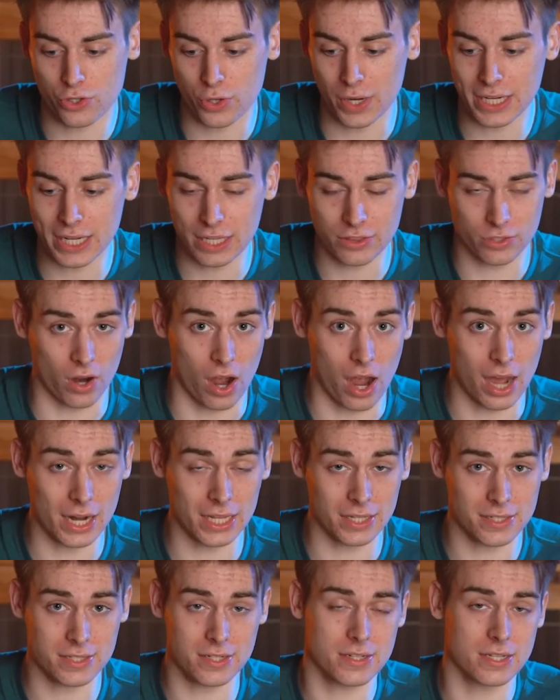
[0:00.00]
trying to get their
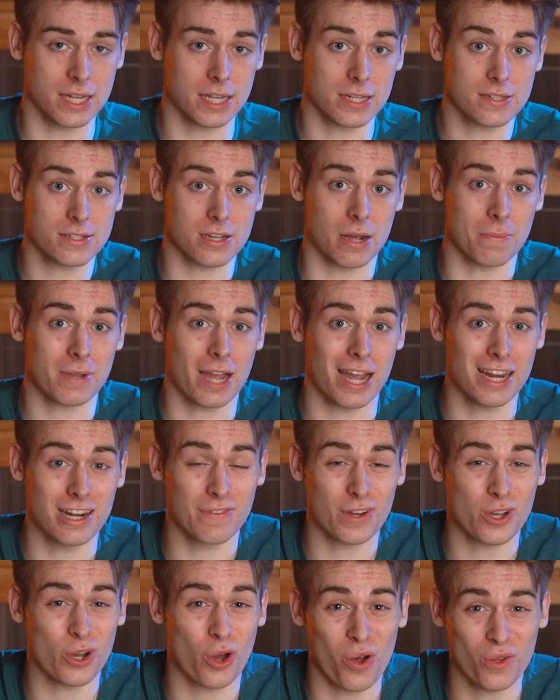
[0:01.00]
audience to take some kind
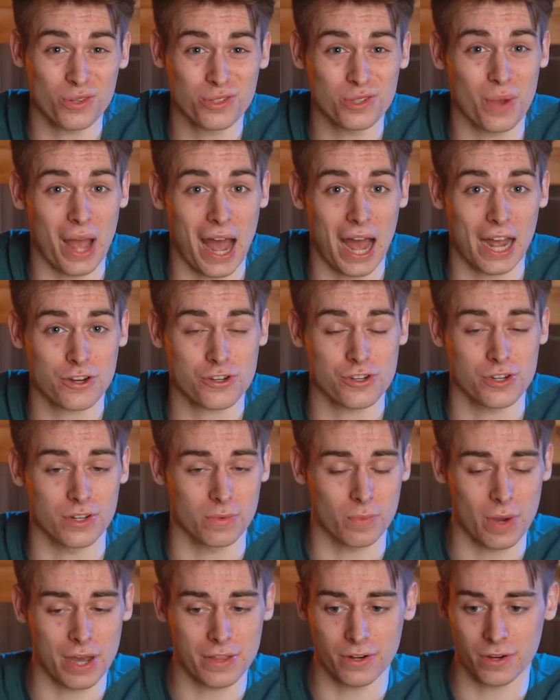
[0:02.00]
of a call to
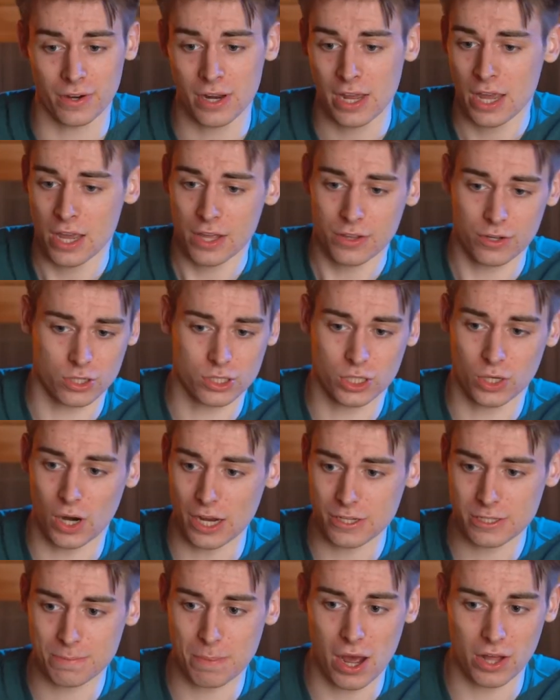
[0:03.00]
action, whether they're
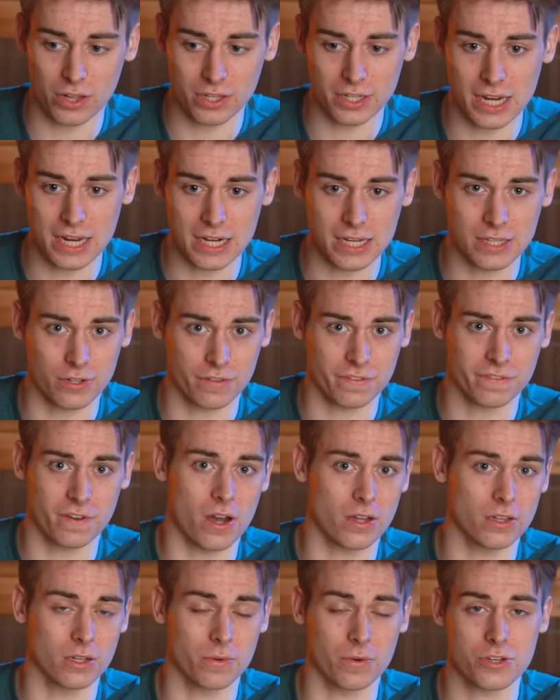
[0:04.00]
cross-pollinating their
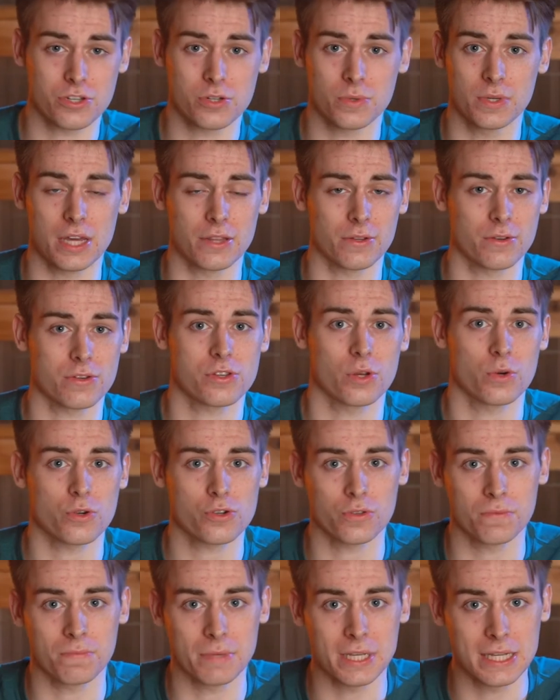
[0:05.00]
followers to another
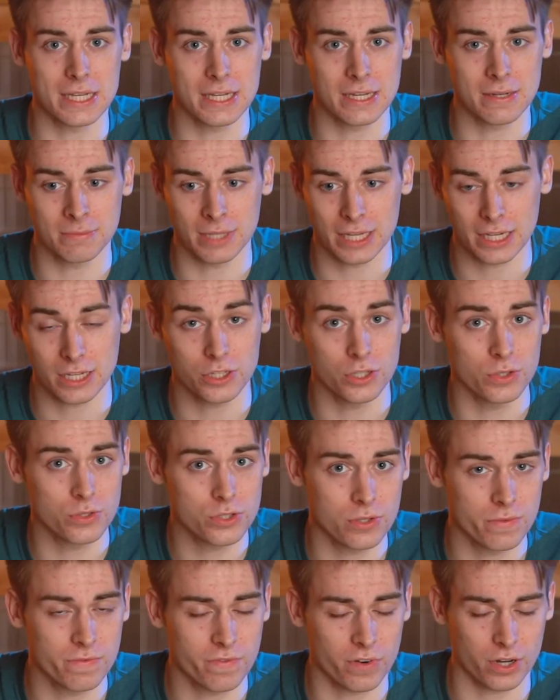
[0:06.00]
social medium like
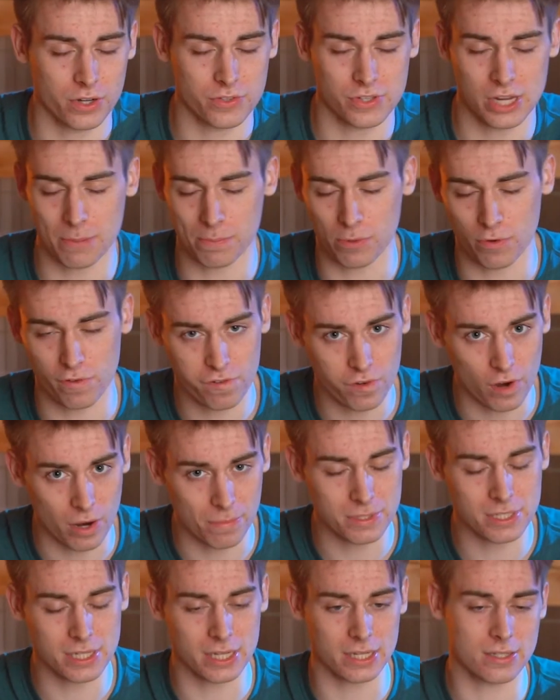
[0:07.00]
YouTube, for example,
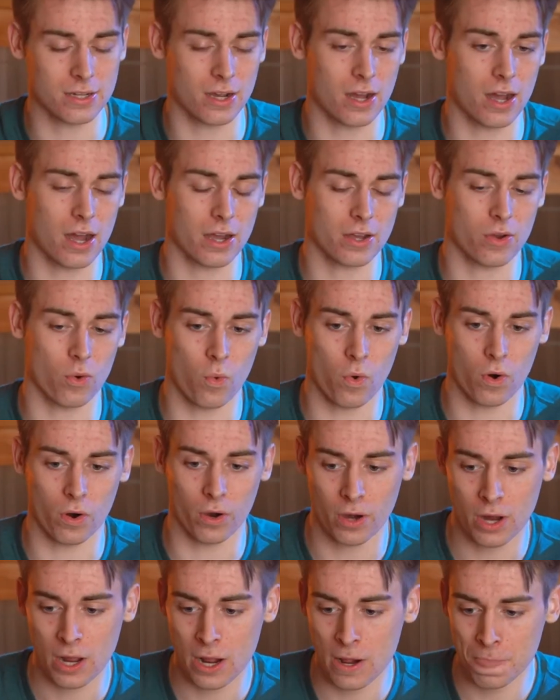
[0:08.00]
from TikTok,
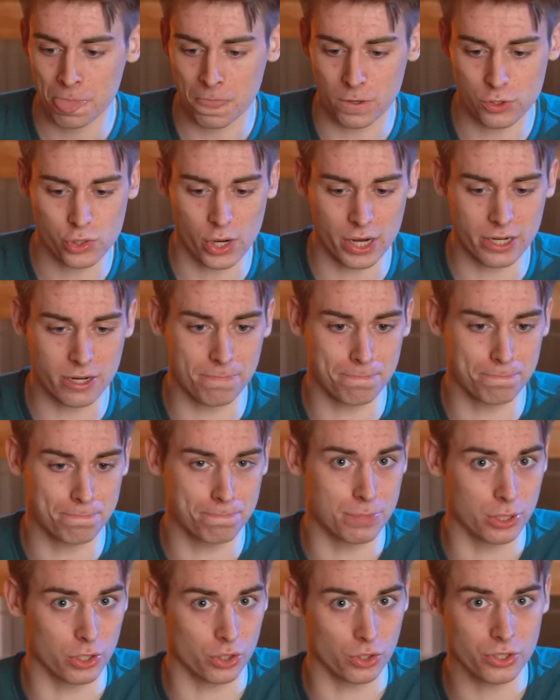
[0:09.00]
or they're trying to
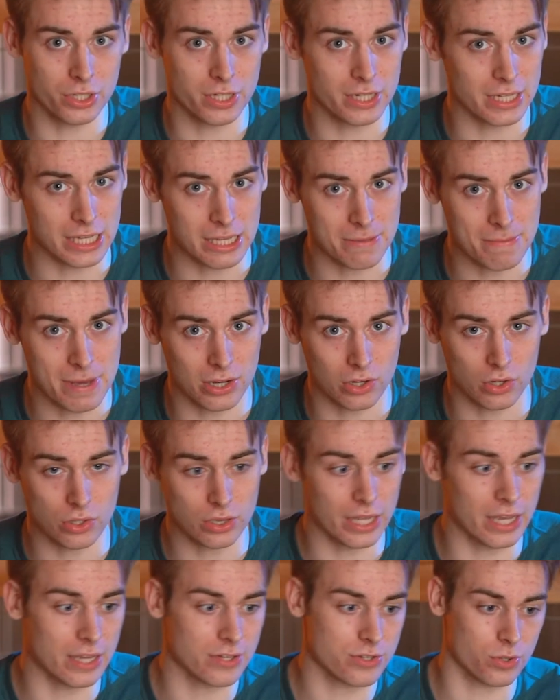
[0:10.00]
build an email
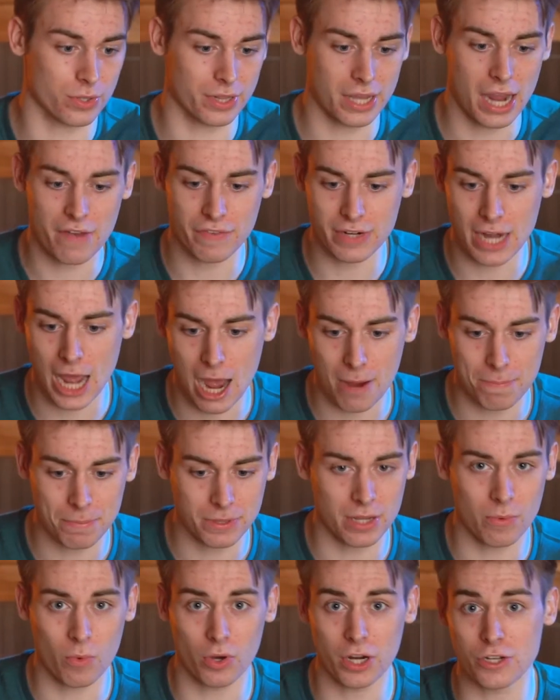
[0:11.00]
list, or they have an app
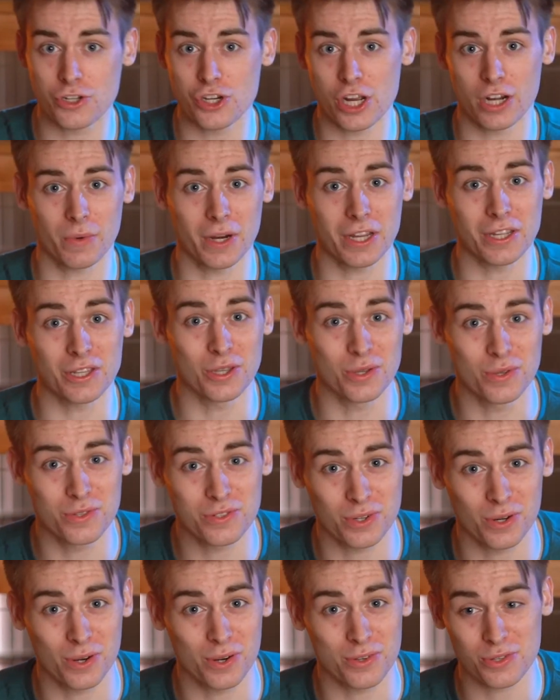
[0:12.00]
and they want to generate
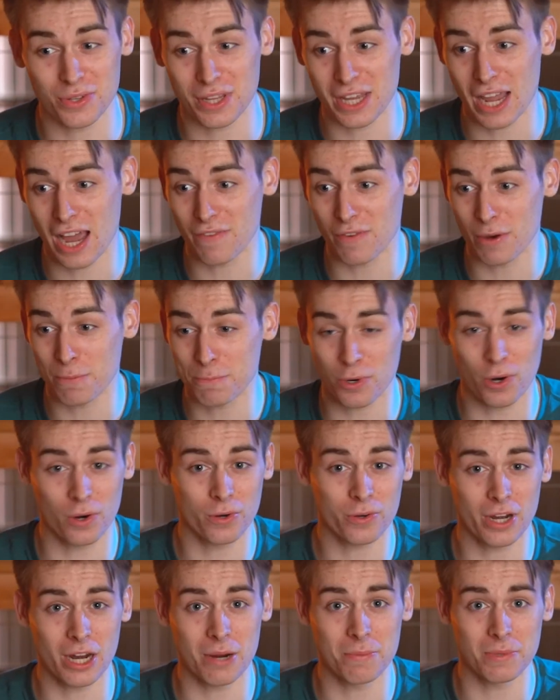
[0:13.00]
users, or they have a
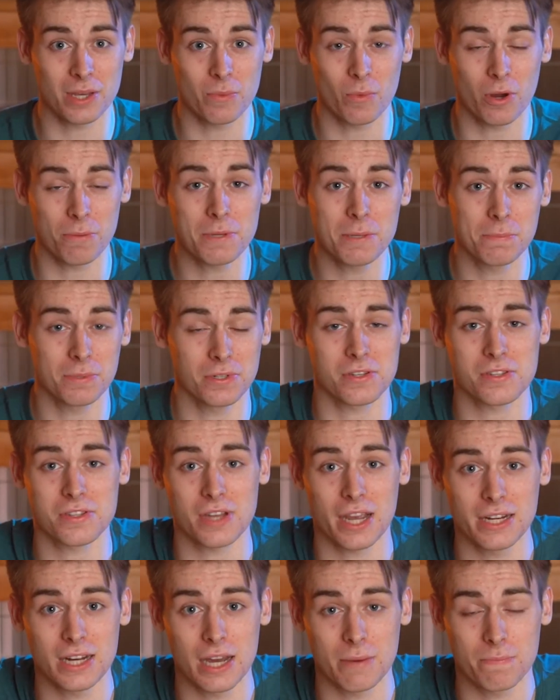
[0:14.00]
program and they want people to
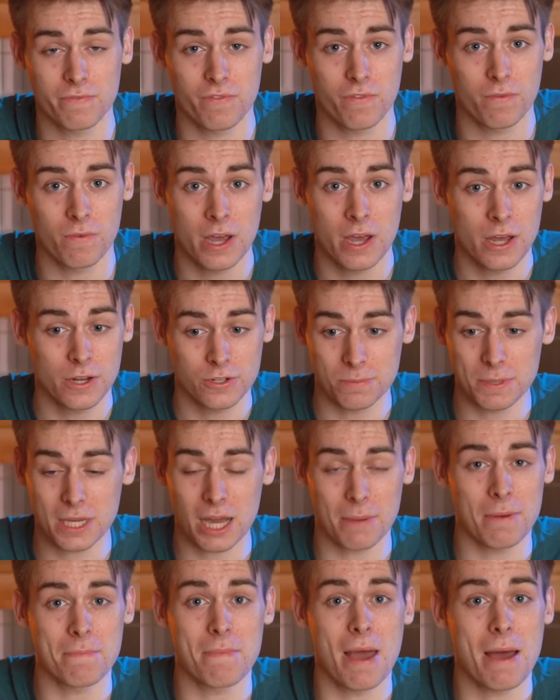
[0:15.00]
sign up to
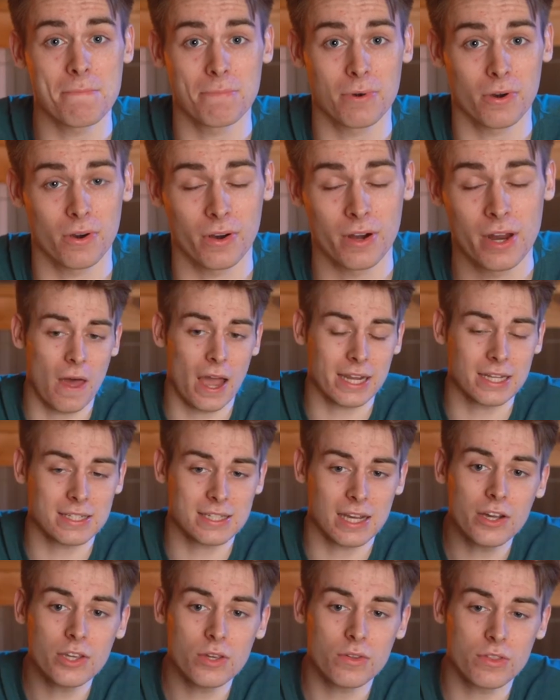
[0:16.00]
become a member. I can
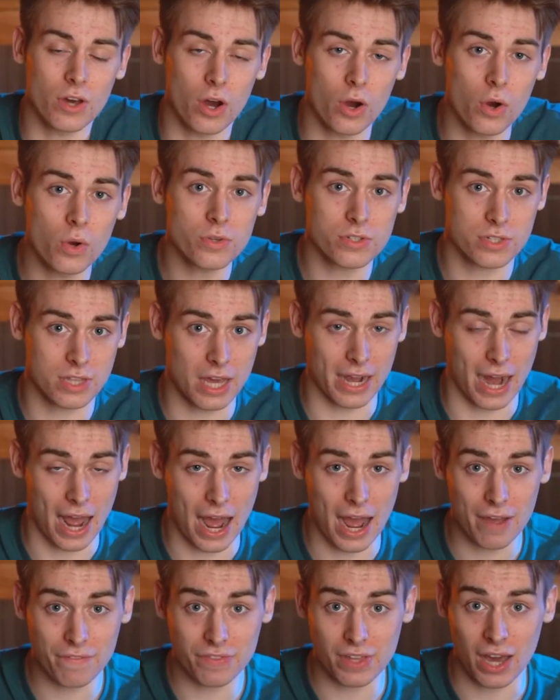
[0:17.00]
tell you those that
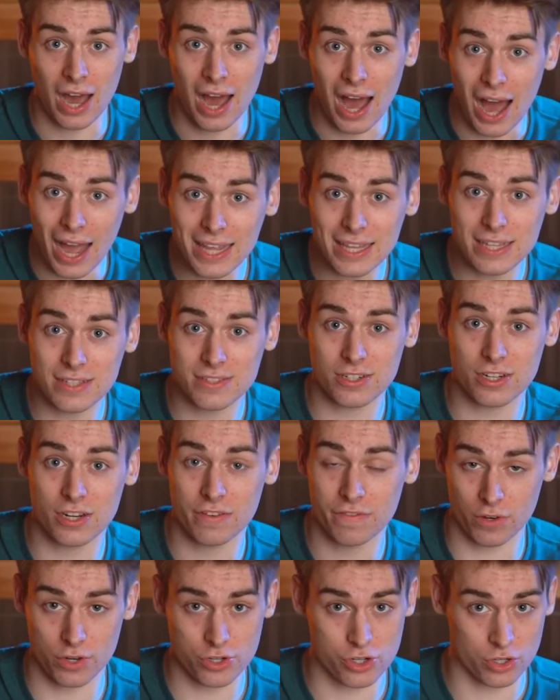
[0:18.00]
have the highest
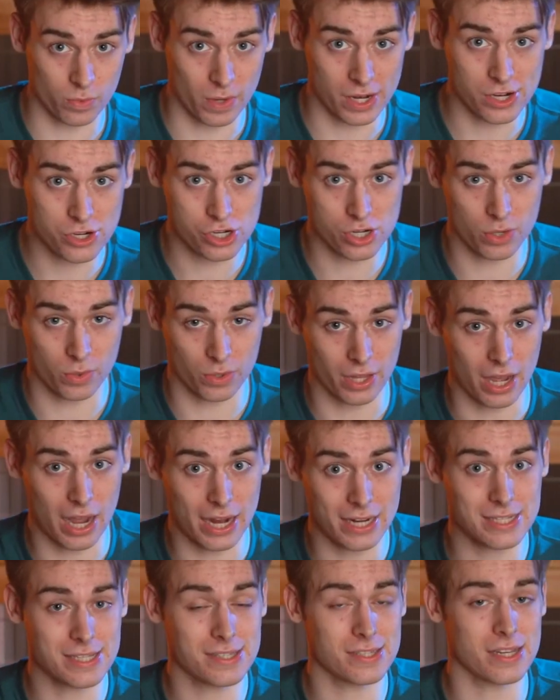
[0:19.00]
conversion ratio or the
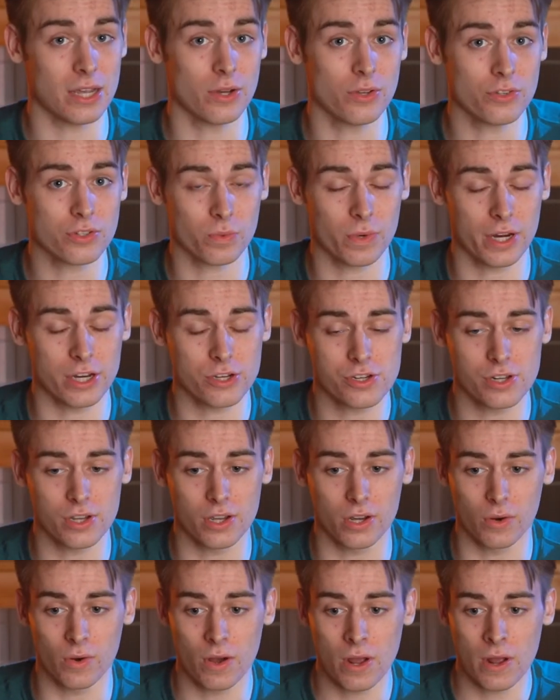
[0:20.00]
highest sales
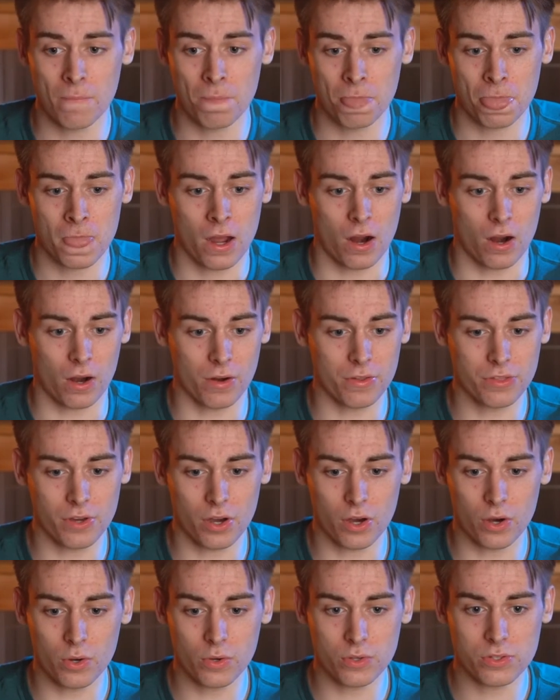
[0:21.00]
ratio are
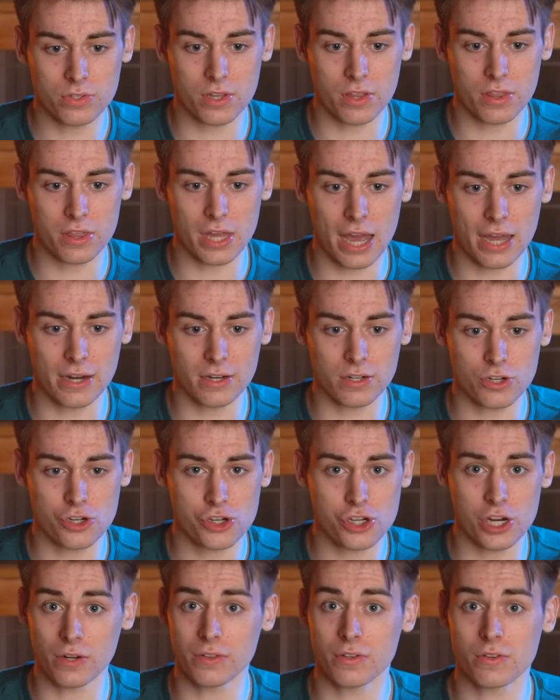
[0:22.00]
those that
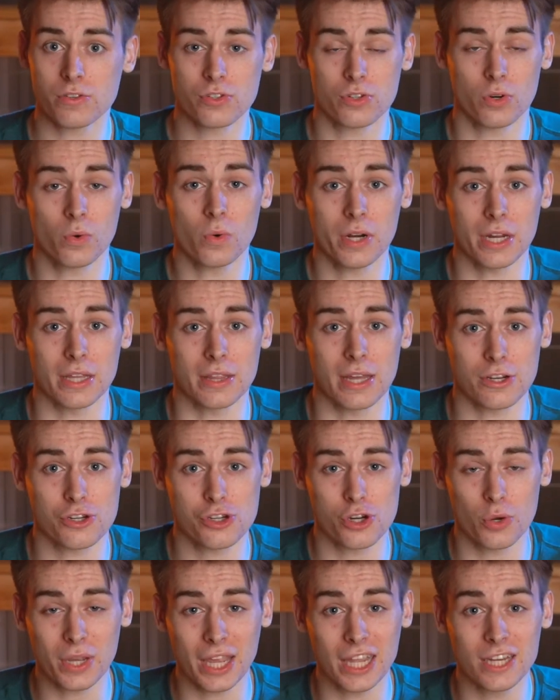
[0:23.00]
share their story, that
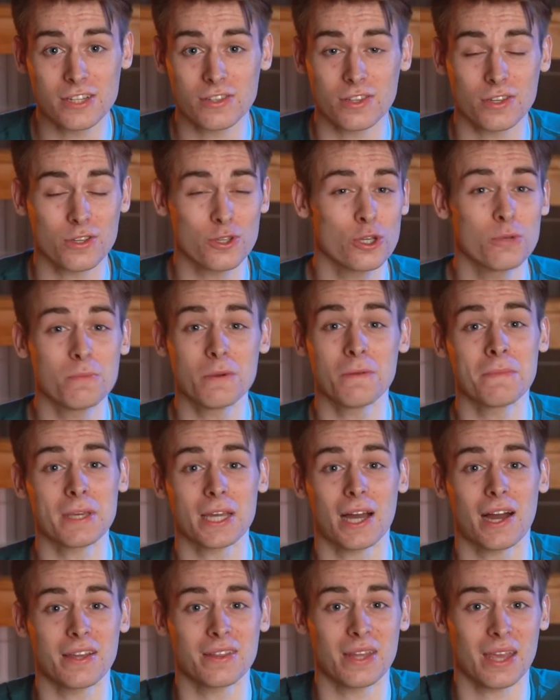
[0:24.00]
showcase the human
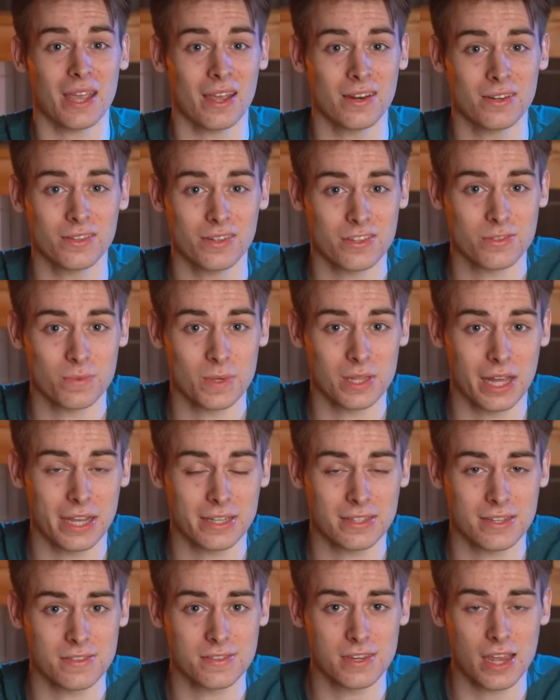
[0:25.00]
behind the handle, as we
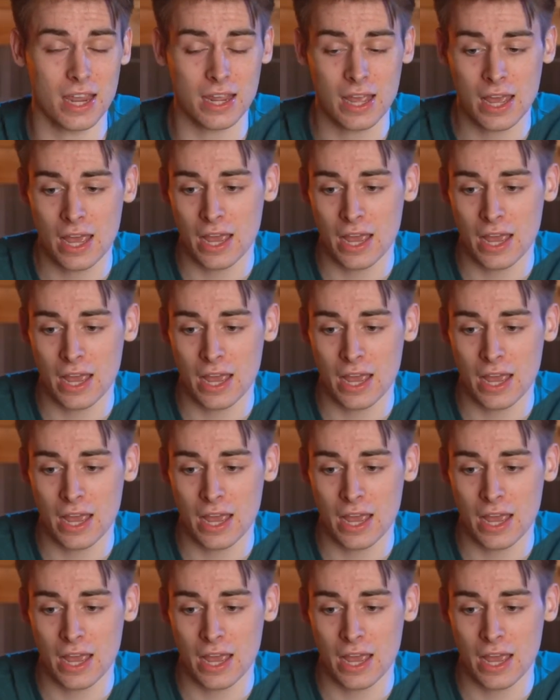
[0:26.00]
like to say.